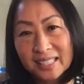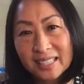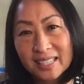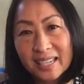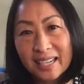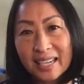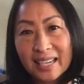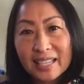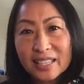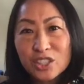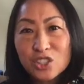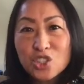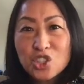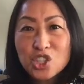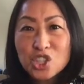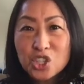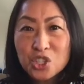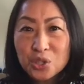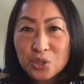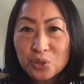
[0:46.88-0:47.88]
I had to
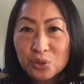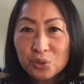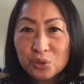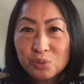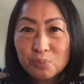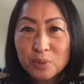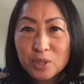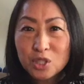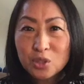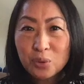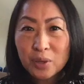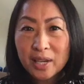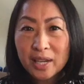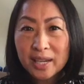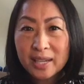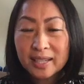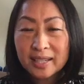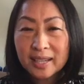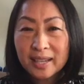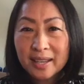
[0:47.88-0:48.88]
choose
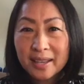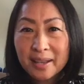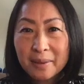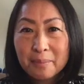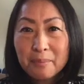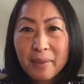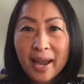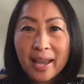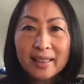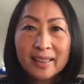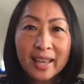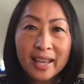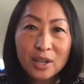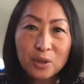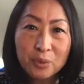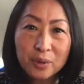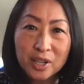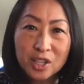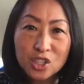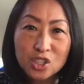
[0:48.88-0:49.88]
between my
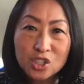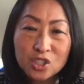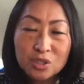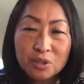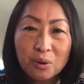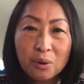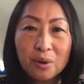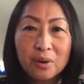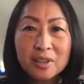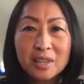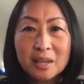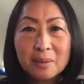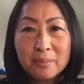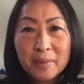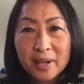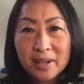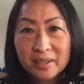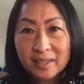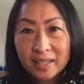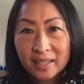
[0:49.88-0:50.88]
language or the
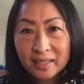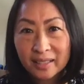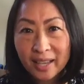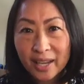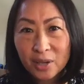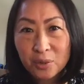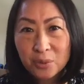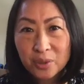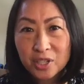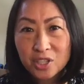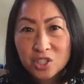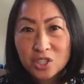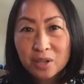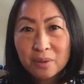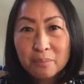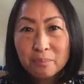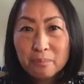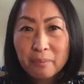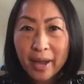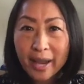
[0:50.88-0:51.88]
American language,
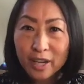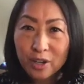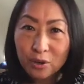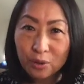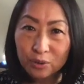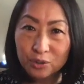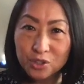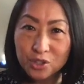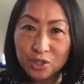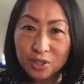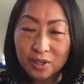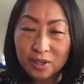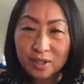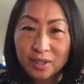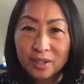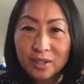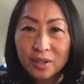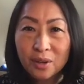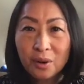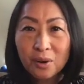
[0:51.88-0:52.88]
my culture
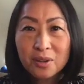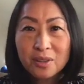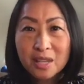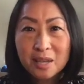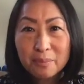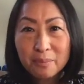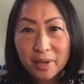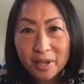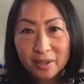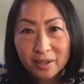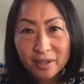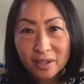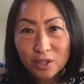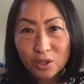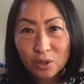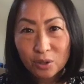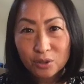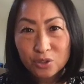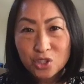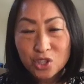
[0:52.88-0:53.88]
or the American
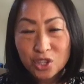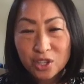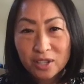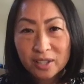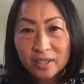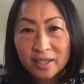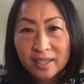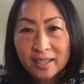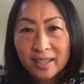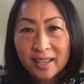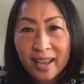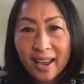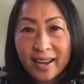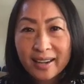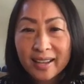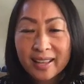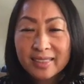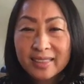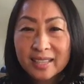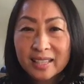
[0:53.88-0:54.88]
culture. And
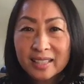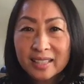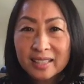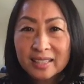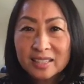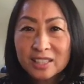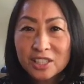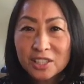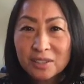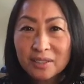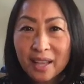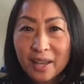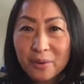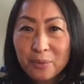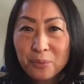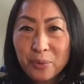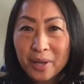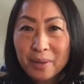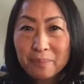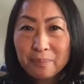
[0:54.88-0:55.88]
I think until I
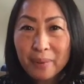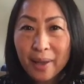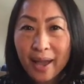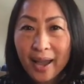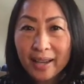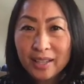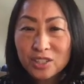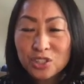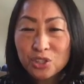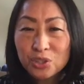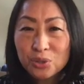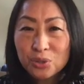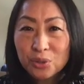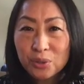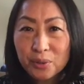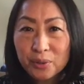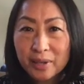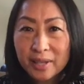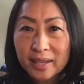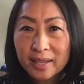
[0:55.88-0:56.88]
went back to
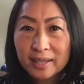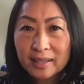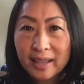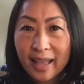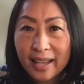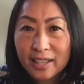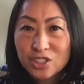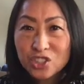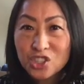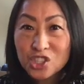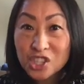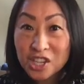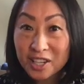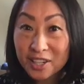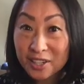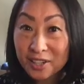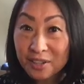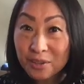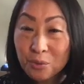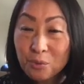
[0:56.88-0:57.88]
Korea last
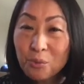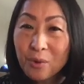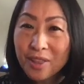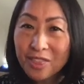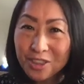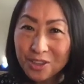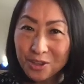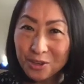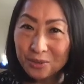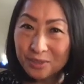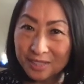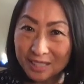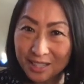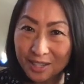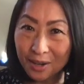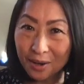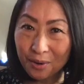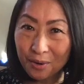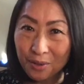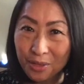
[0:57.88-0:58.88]
year with
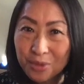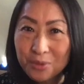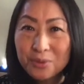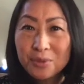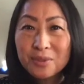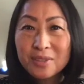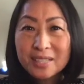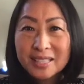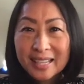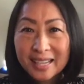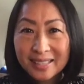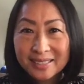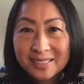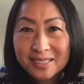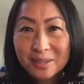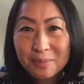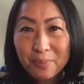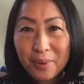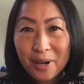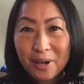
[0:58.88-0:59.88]
UCO through the dance
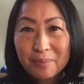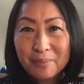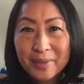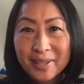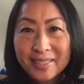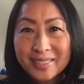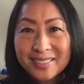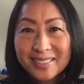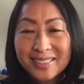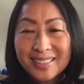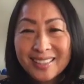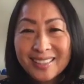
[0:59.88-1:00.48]
department,